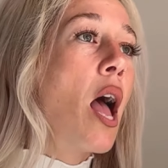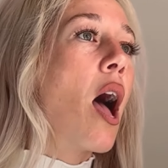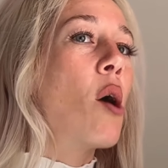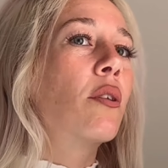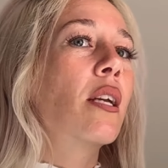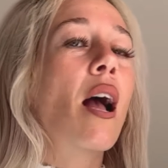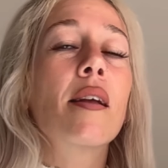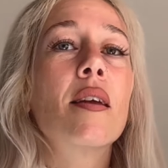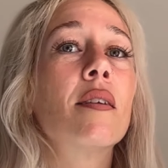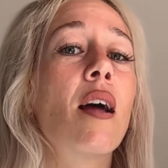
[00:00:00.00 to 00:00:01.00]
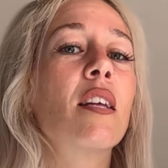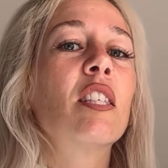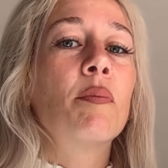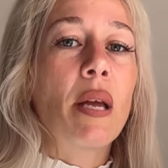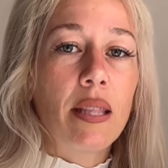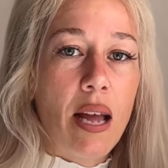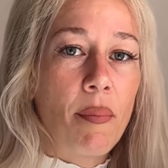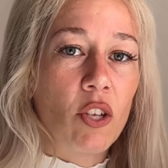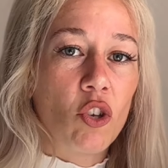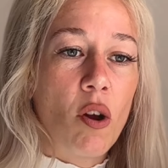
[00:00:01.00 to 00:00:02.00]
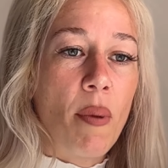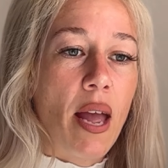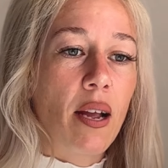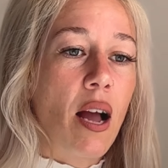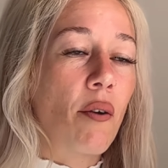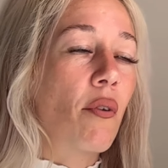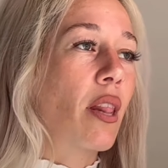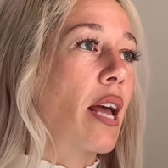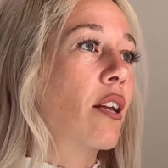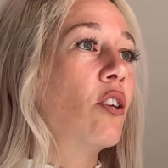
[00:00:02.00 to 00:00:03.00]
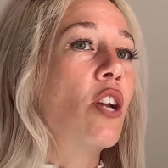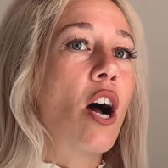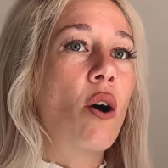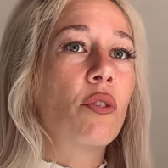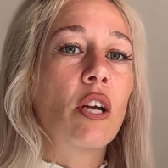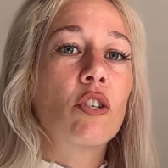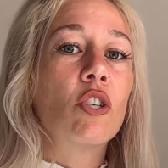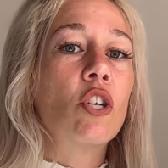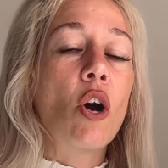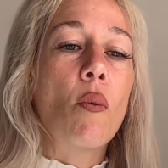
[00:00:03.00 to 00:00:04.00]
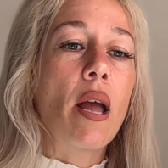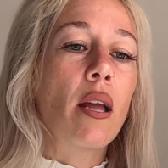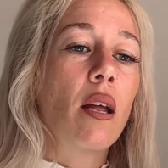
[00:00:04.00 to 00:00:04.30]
I was like, I cannot spend that much on a bag. Like, no, there's no way.